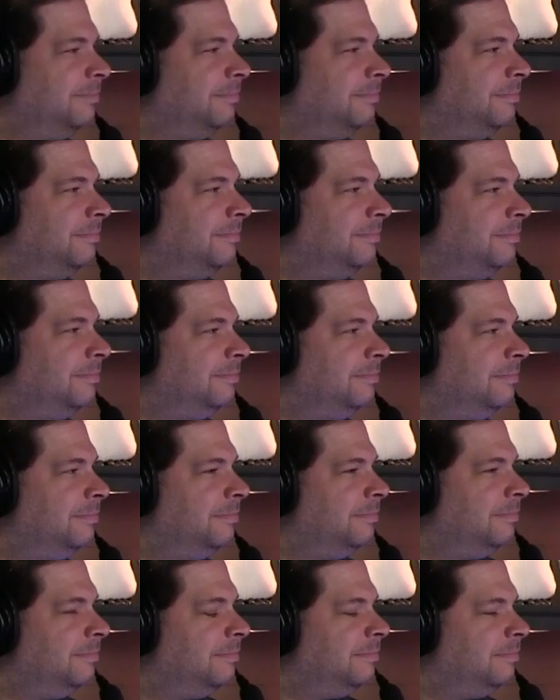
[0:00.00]

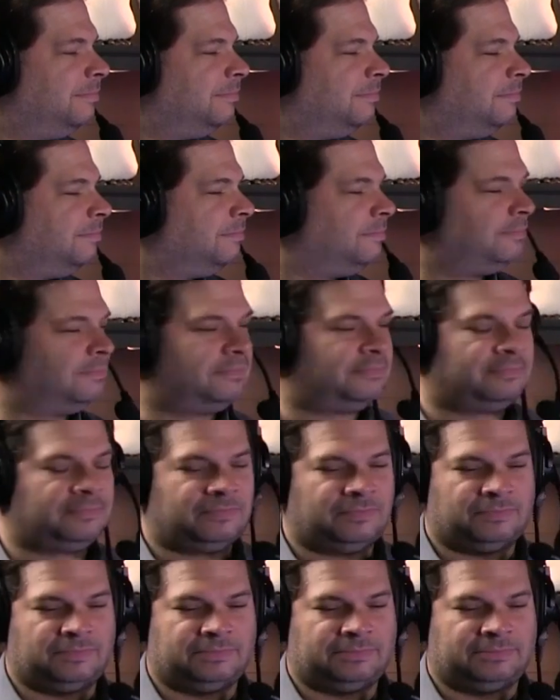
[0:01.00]

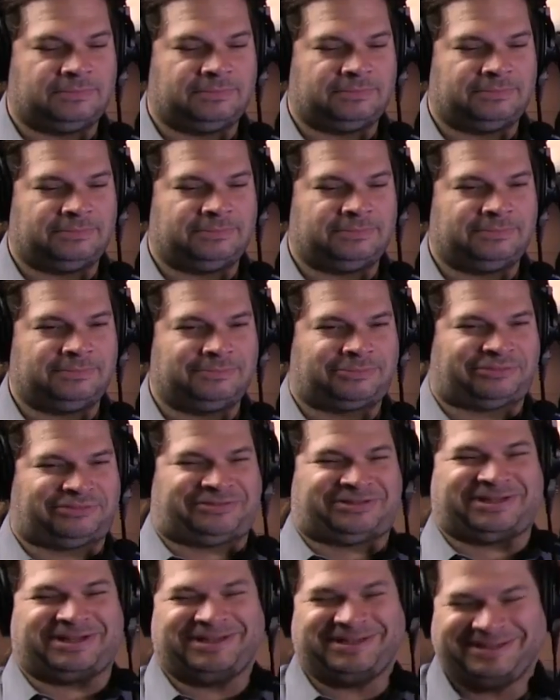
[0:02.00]

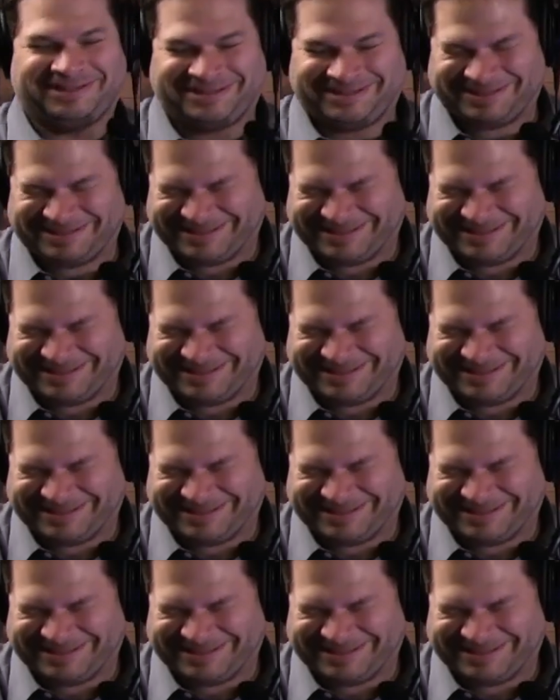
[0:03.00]
(not speaking)